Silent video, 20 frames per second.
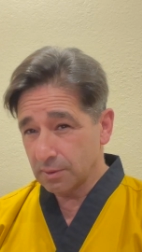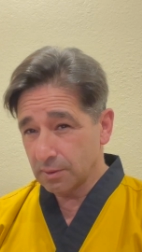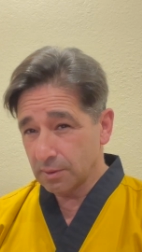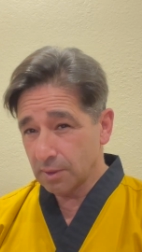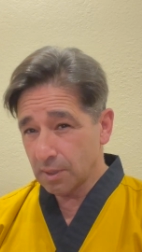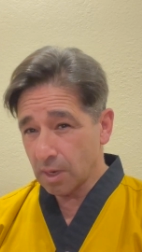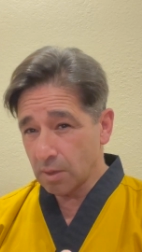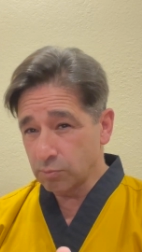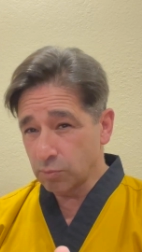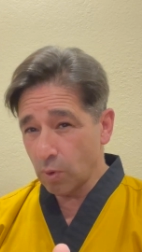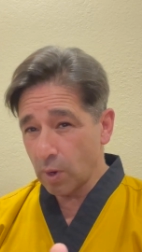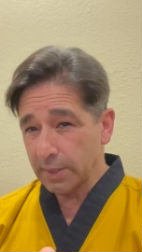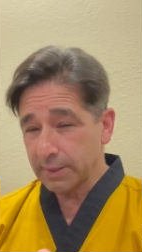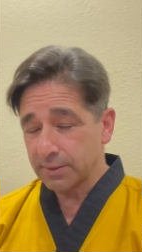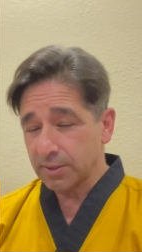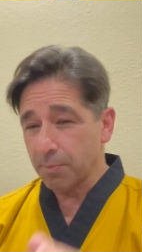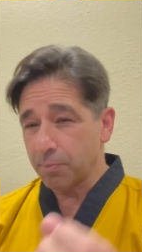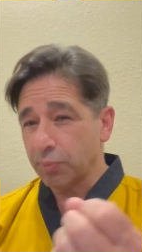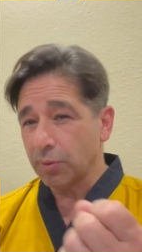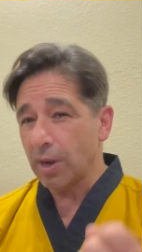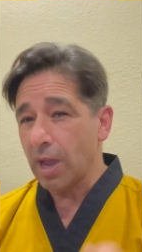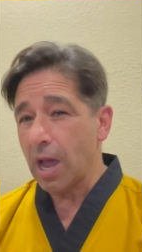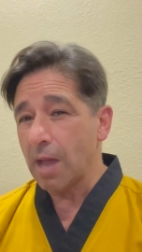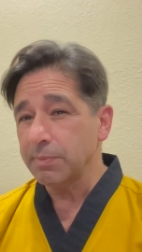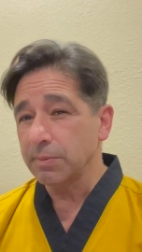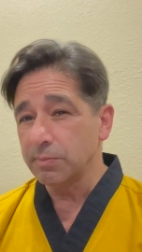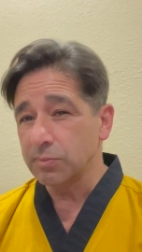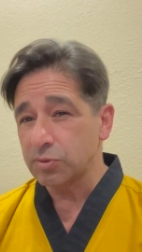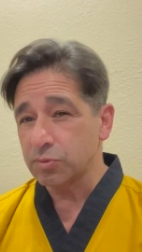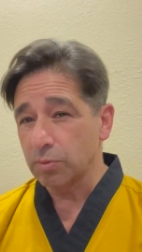on what the
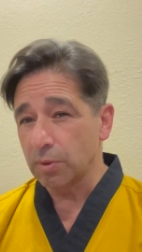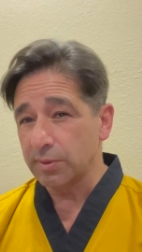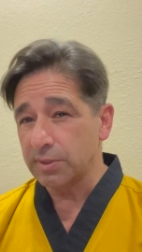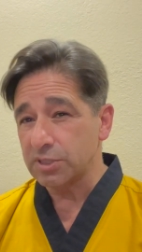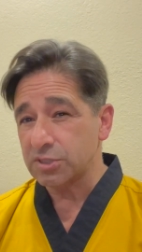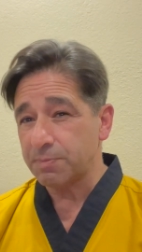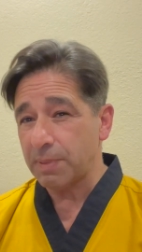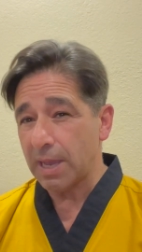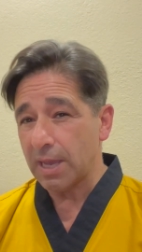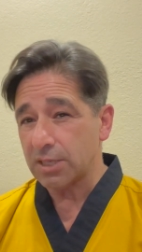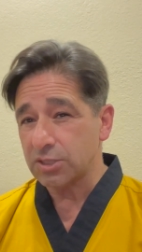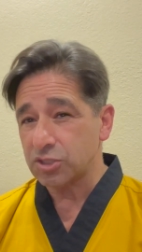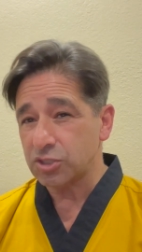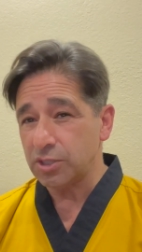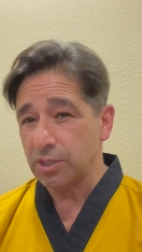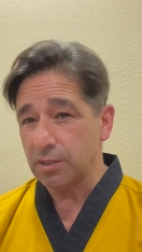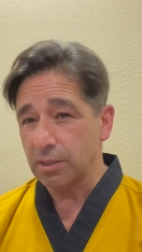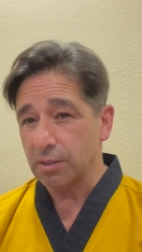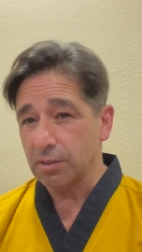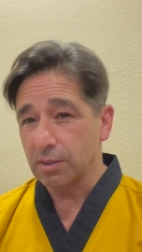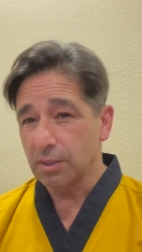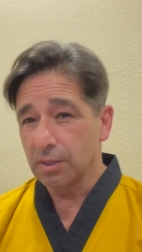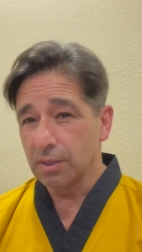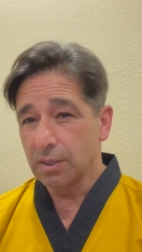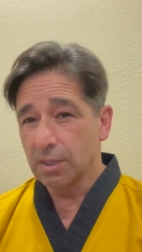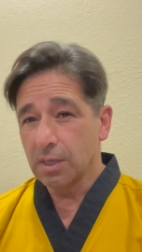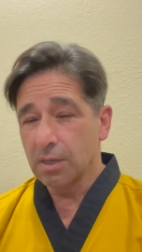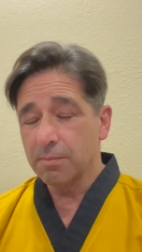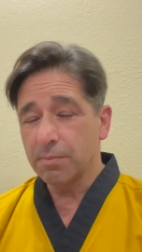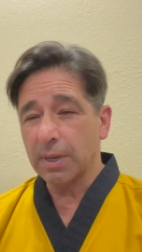problems were this past year,
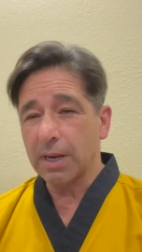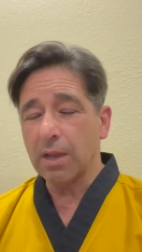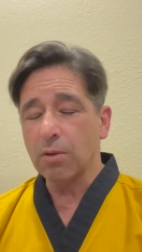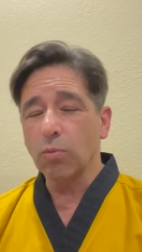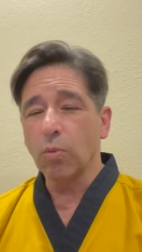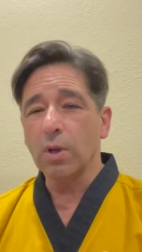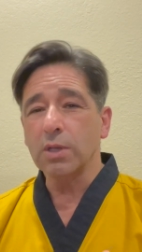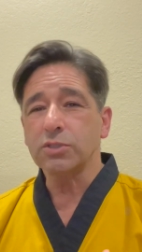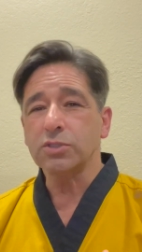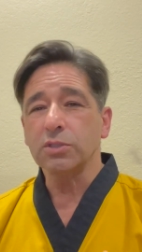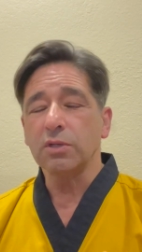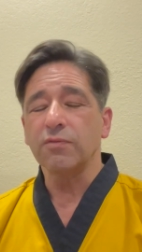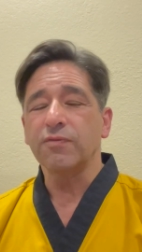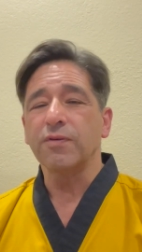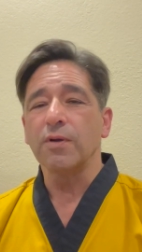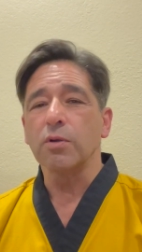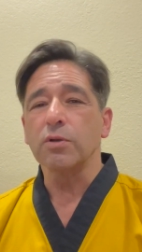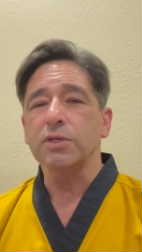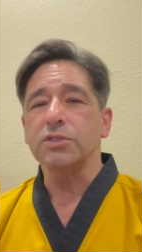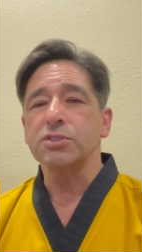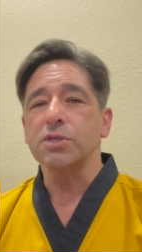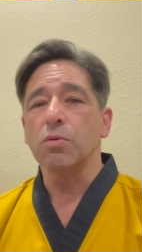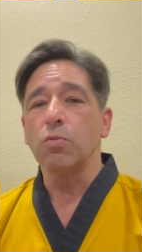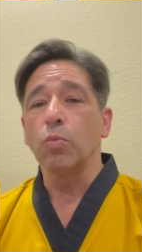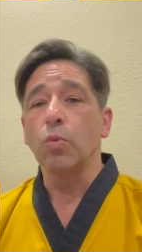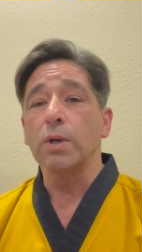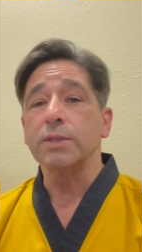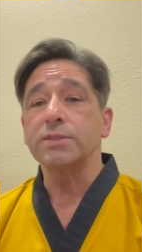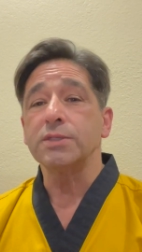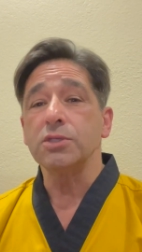but I want you to focus on
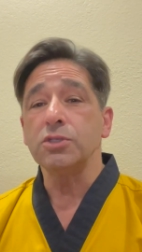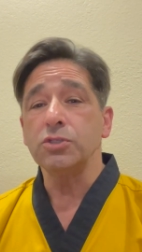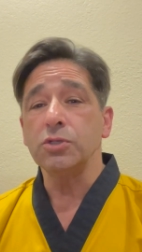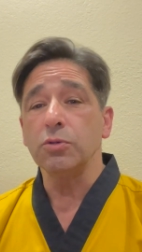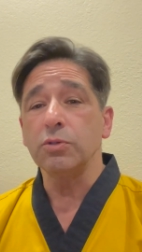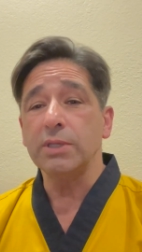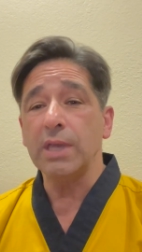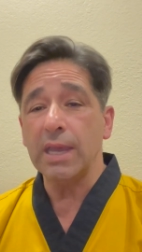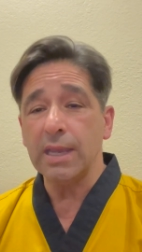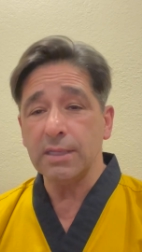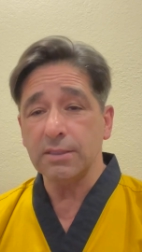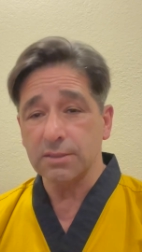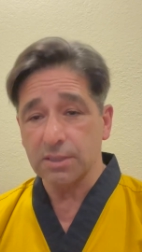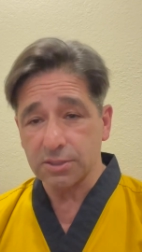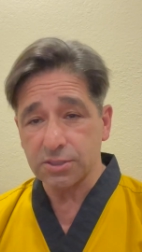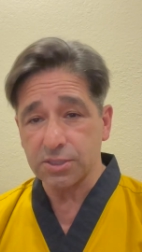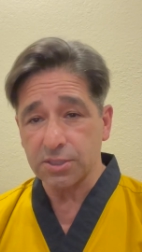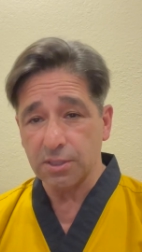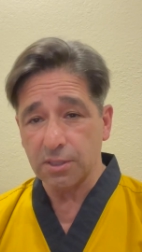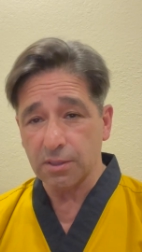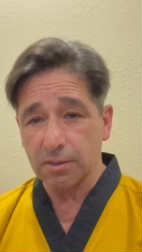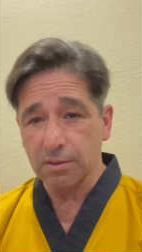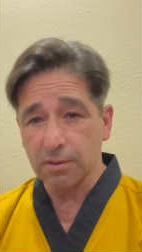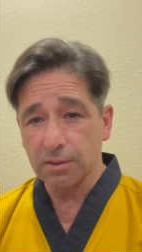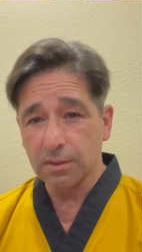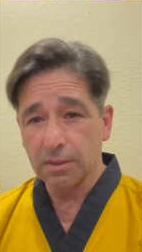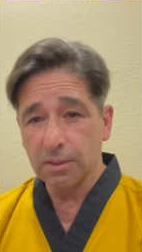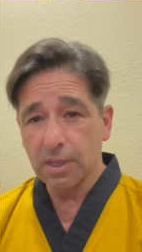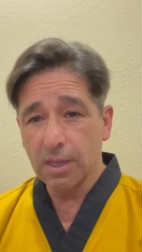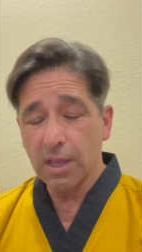what did you gain this year.
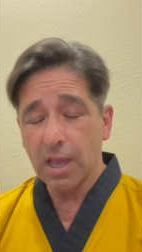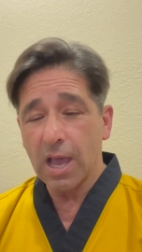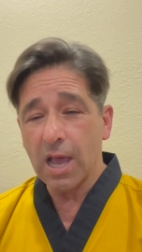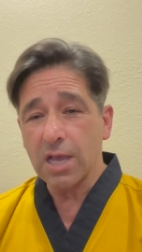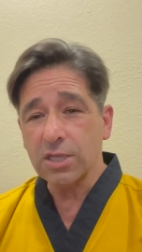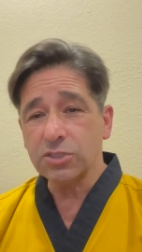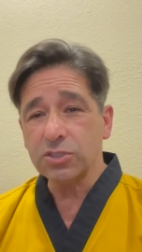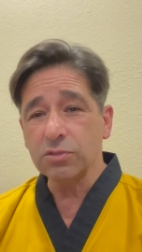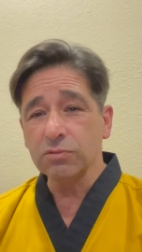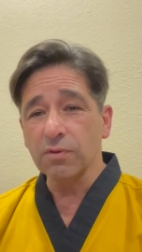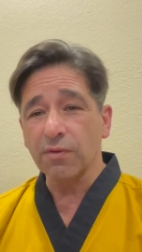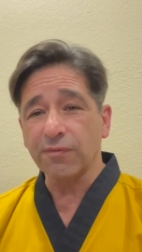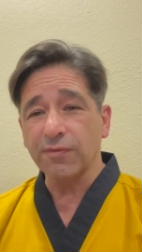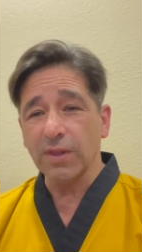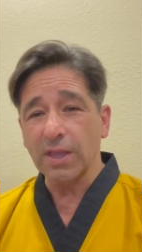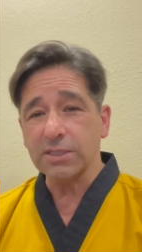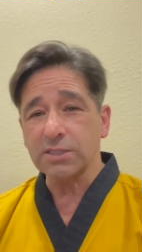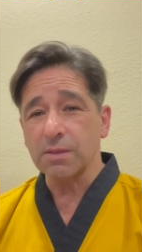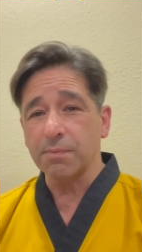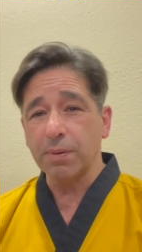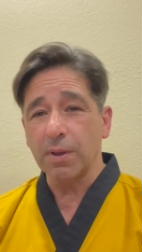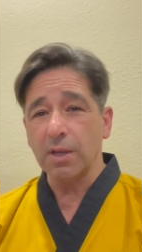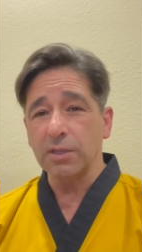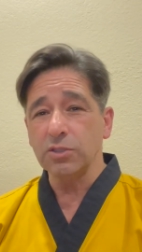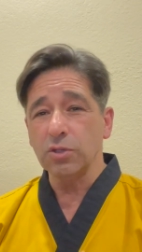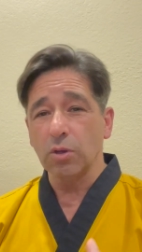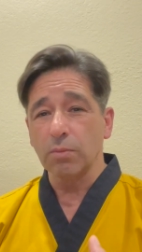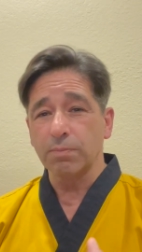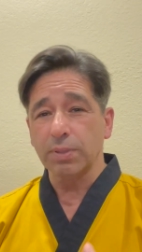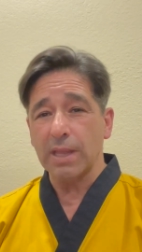As you reflect upon
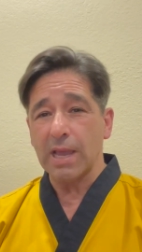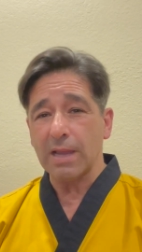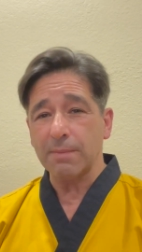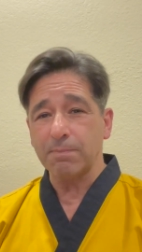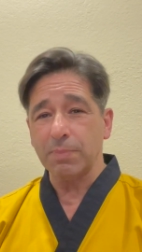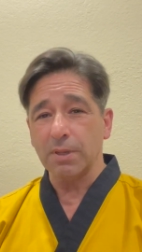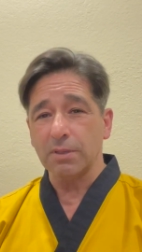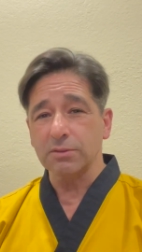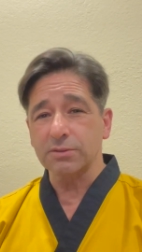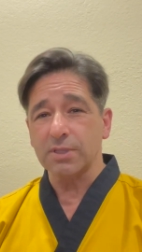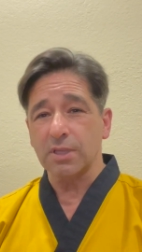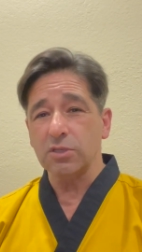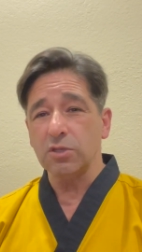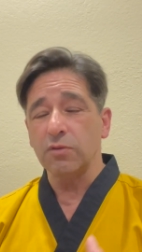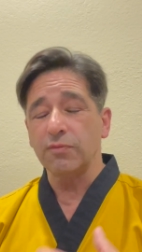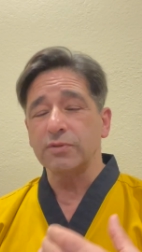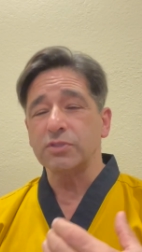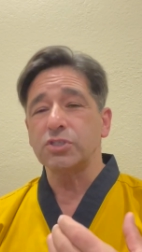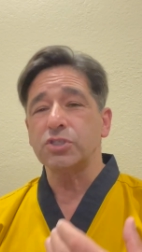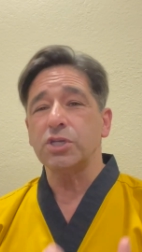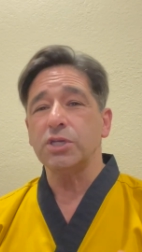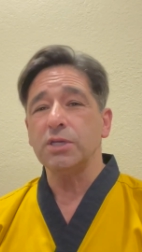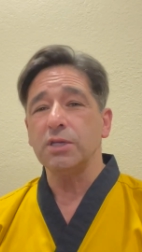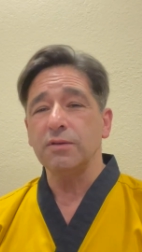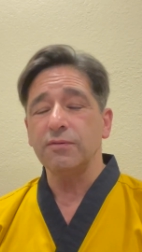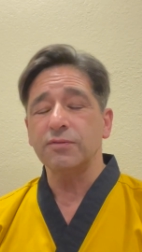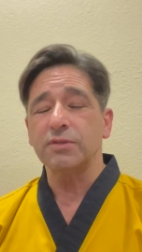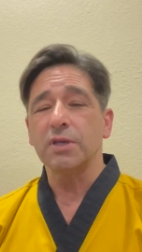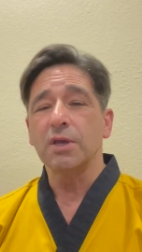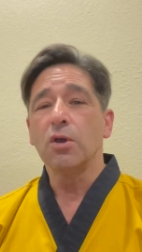your black belt that you've
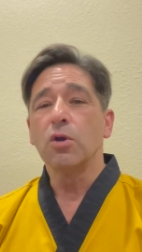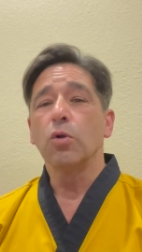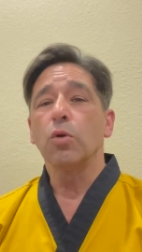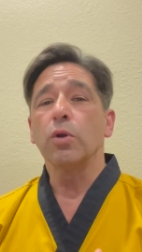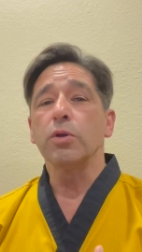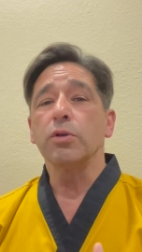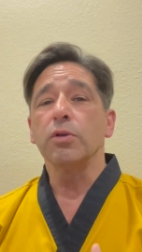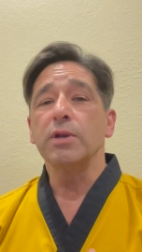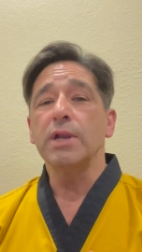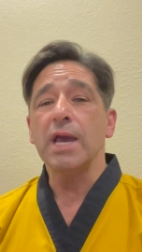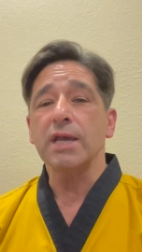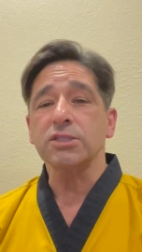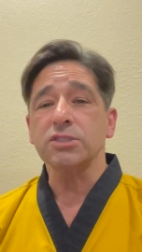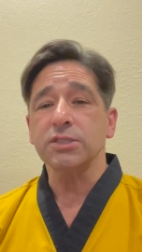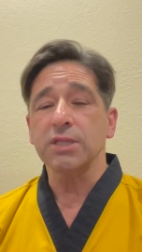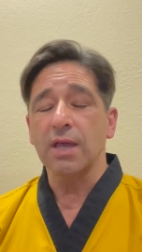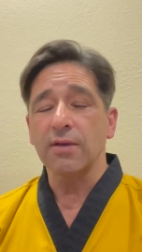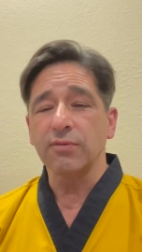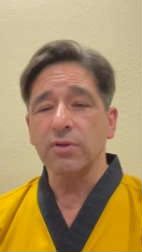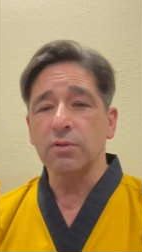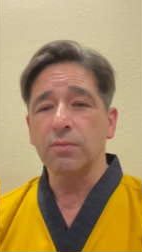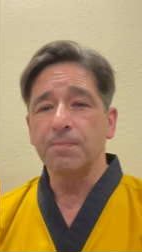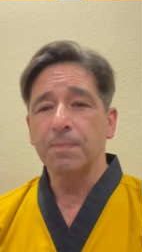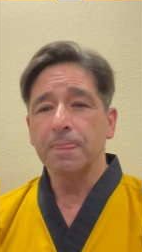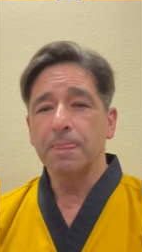achieved or your next level,